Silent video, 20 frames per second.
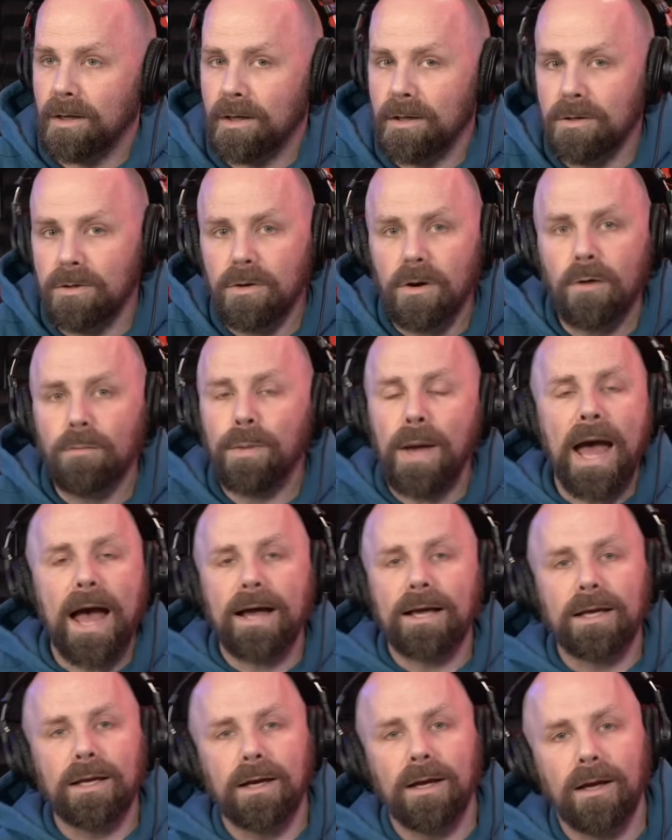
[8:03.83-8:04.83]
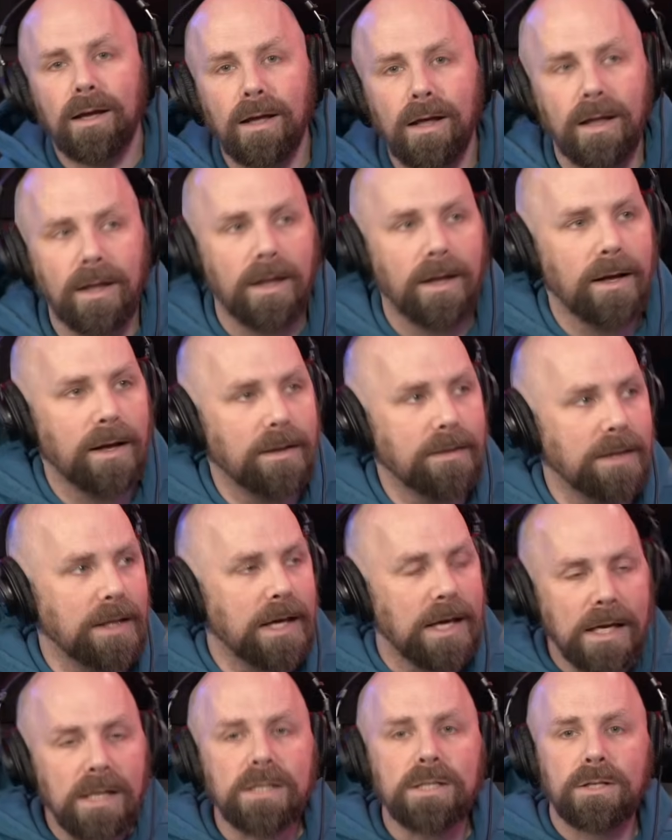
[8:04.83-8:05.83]
You go back eh, the
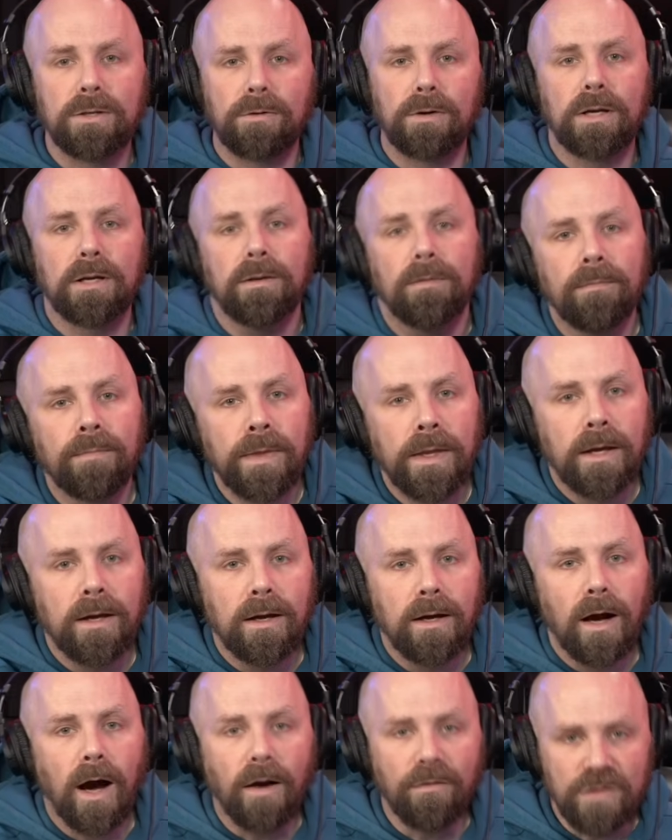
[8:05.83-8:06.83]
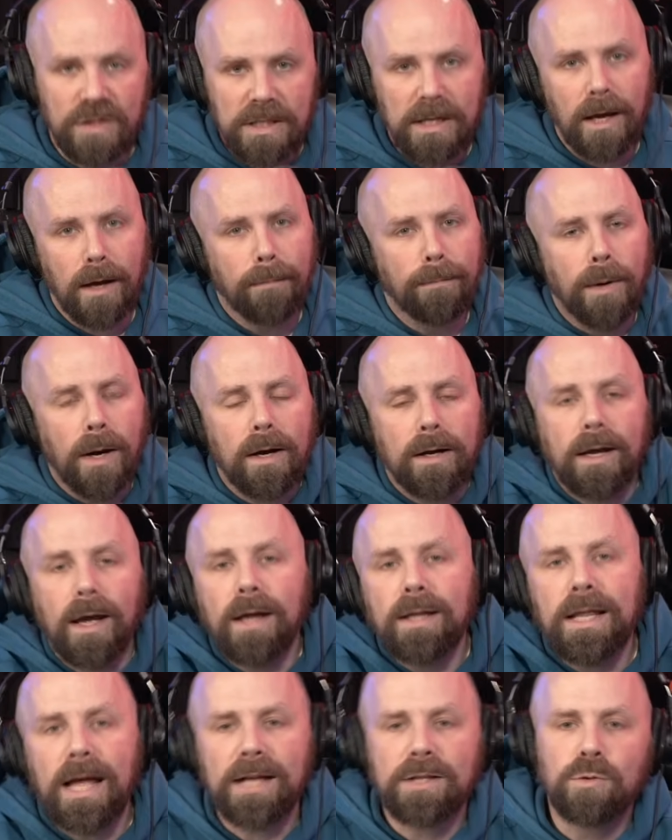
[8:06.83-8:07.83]
history of CM Punk,
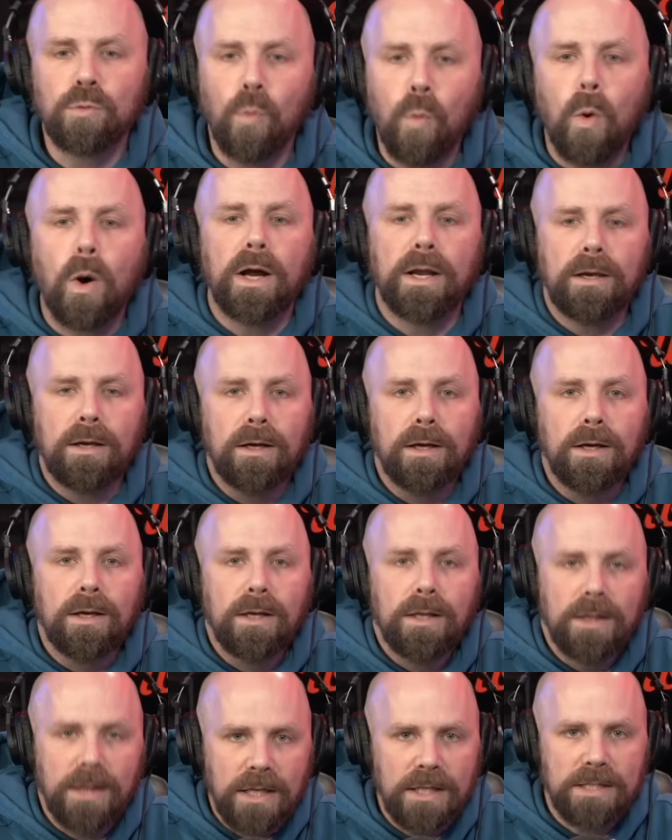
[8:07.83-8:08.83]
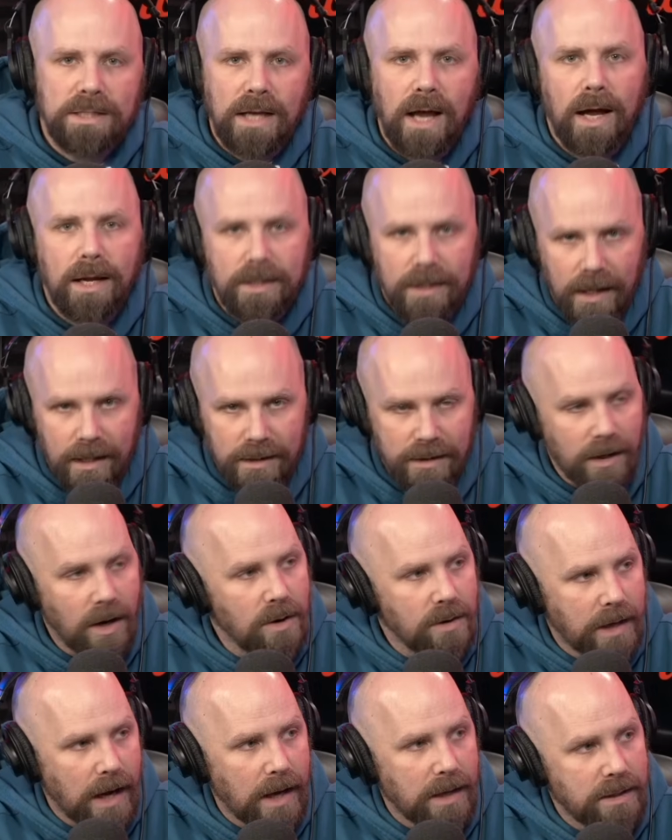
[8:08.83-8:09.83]
and that's what this guy does.
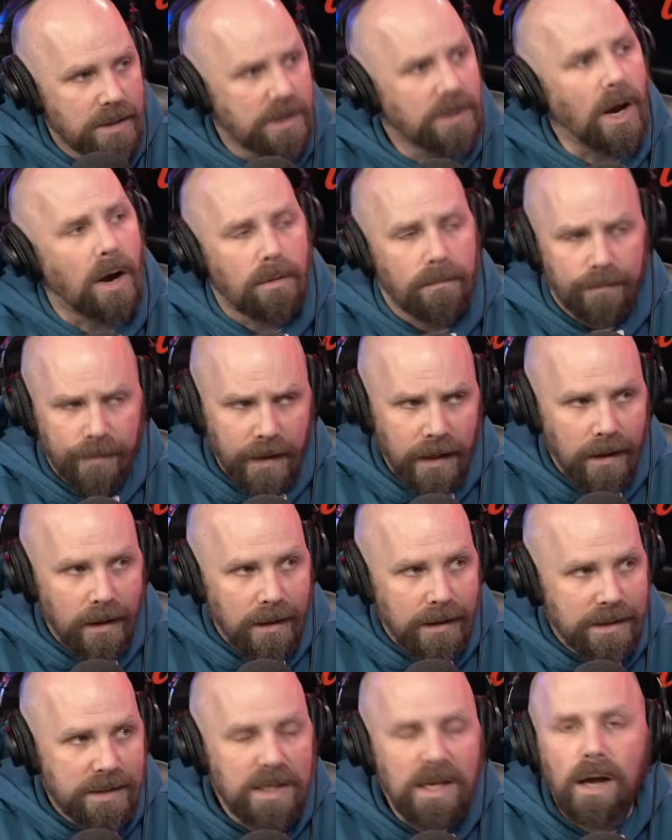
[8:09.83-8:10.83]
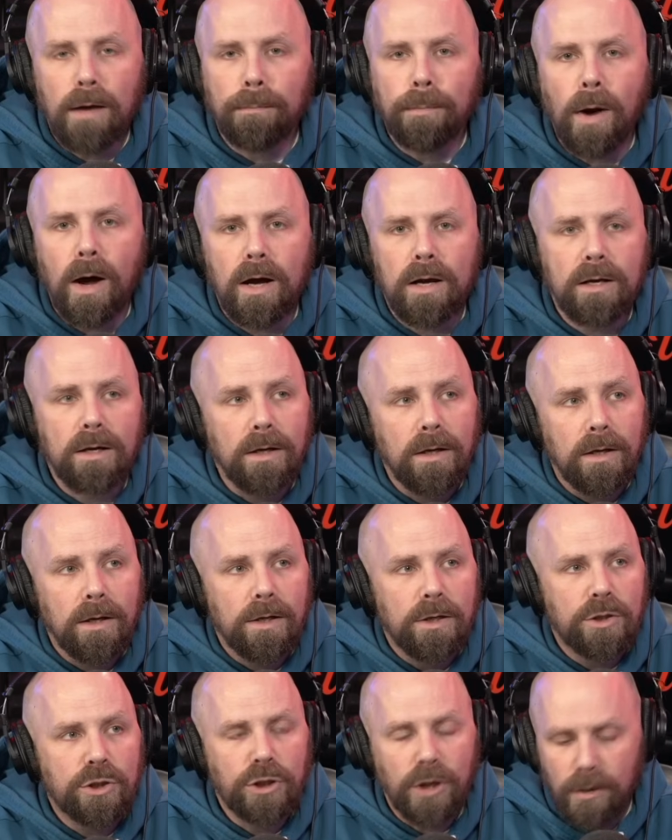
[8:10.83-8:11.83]
Okay, so CM Punk
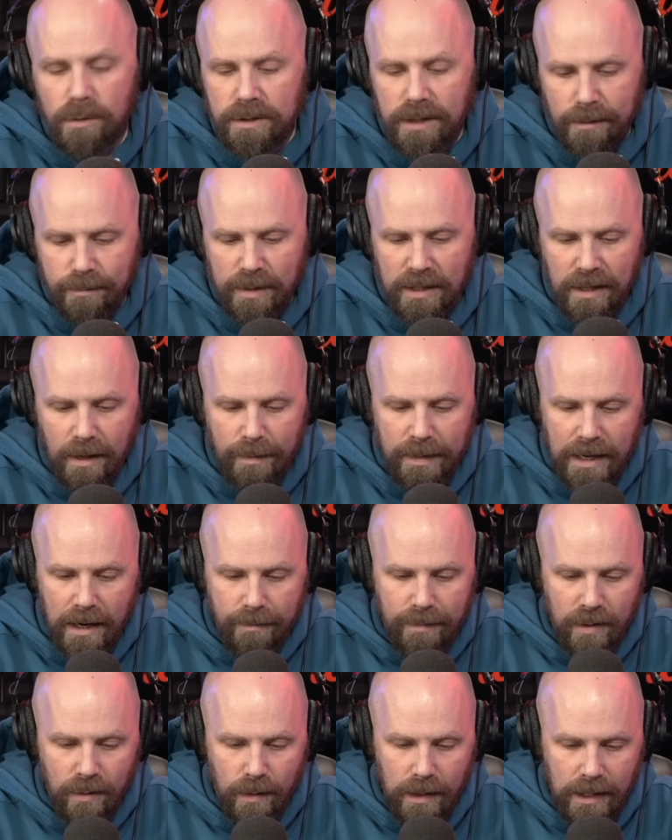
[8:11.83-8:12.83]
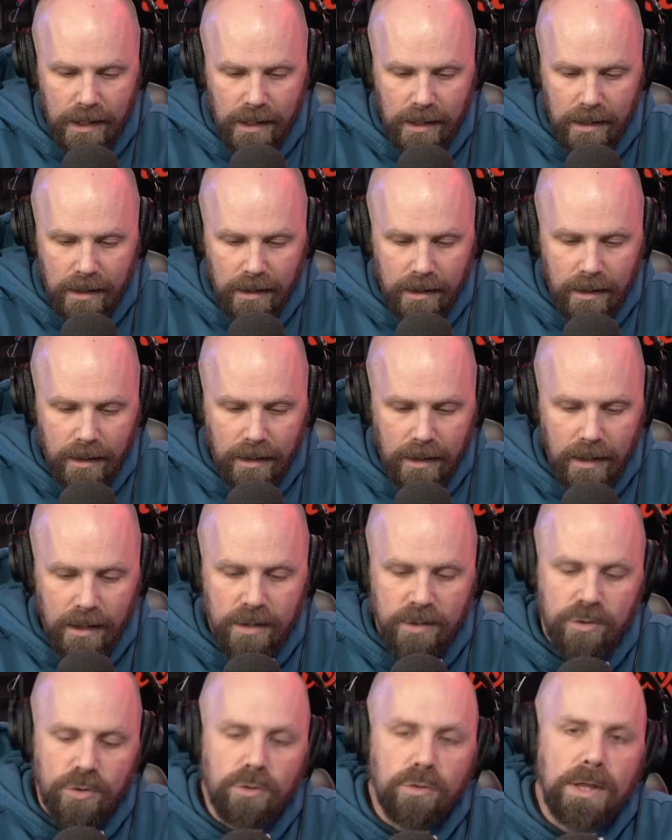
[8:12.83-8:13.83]
shows up to WWE in
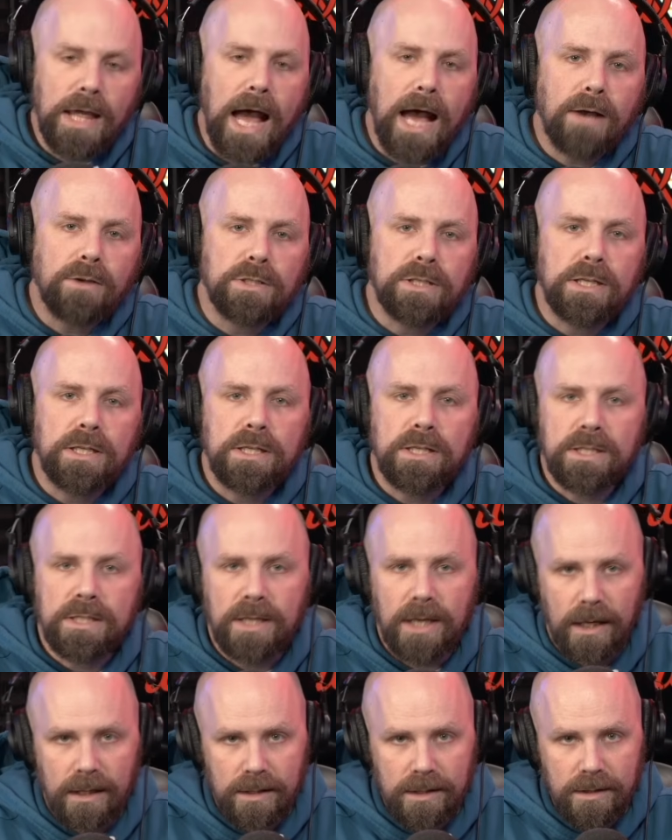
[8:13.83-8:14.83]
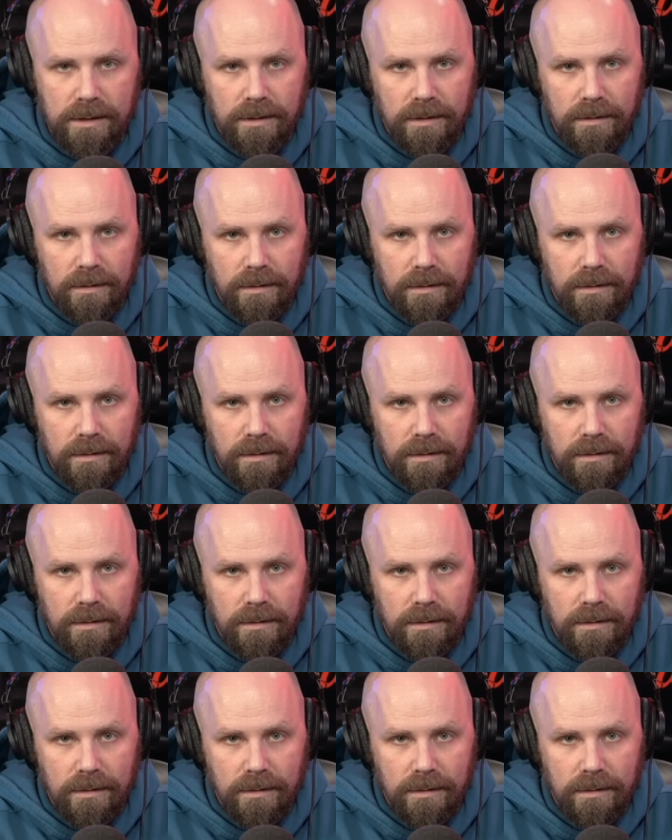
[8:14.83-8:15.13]
2006.